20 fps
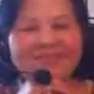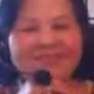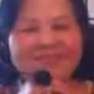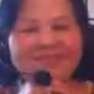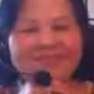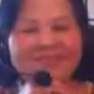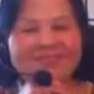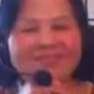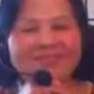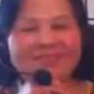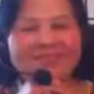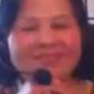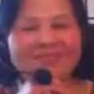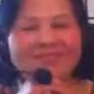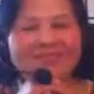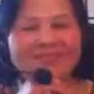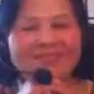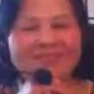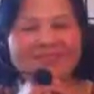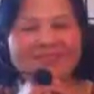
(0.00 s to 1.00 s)

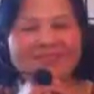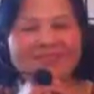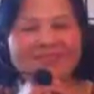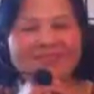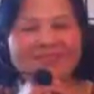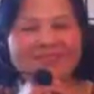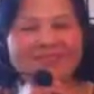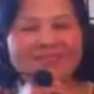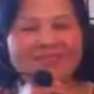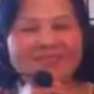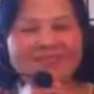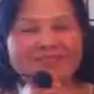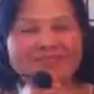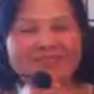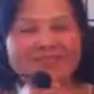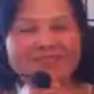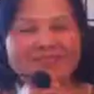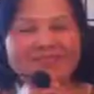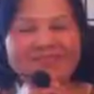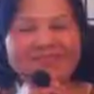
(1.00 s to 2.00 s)

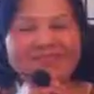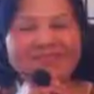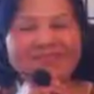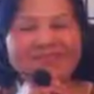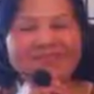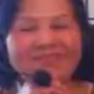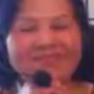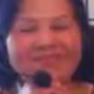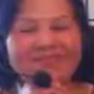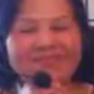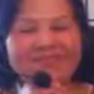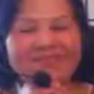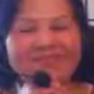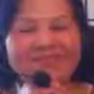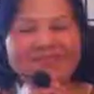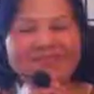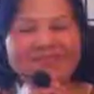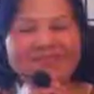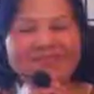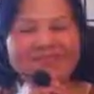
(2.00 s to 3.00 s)

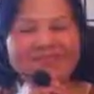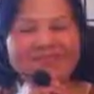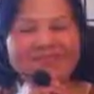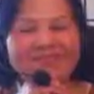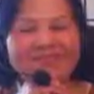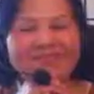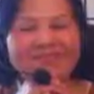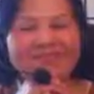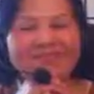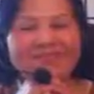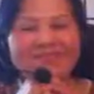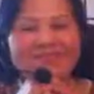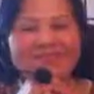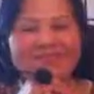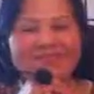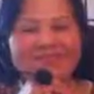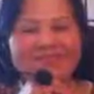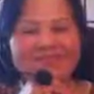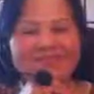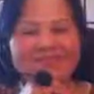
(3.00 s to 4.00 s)

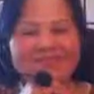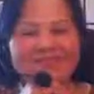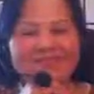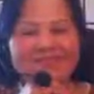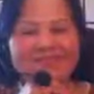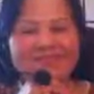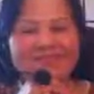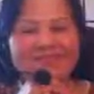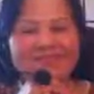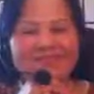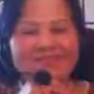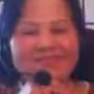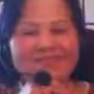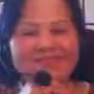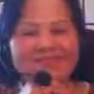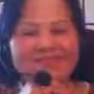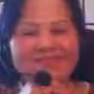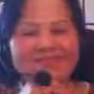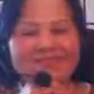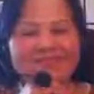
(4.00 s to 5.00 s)

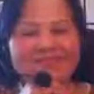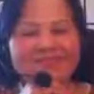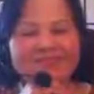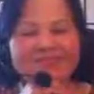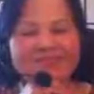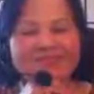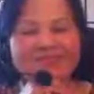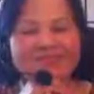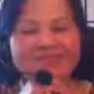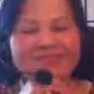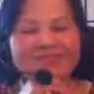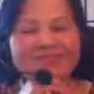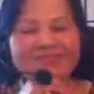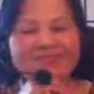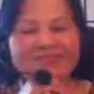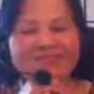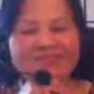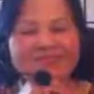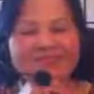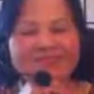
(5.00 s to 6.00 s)

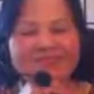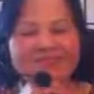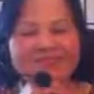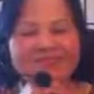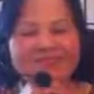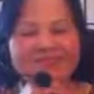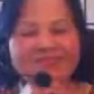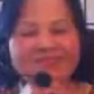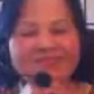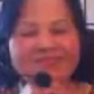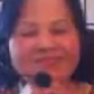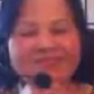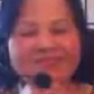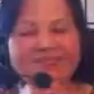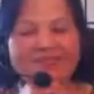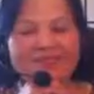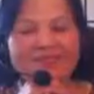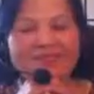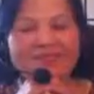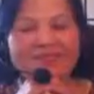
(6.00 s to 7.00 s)

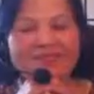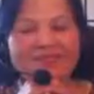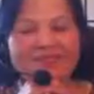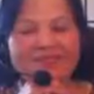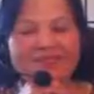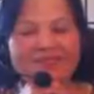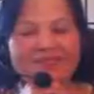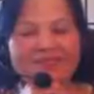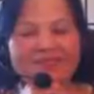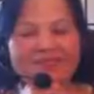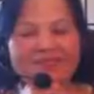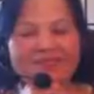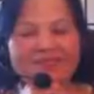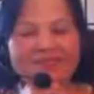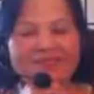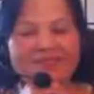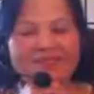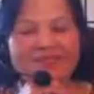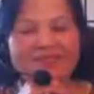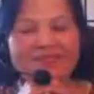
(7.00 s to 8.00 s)
The person shown says nothing.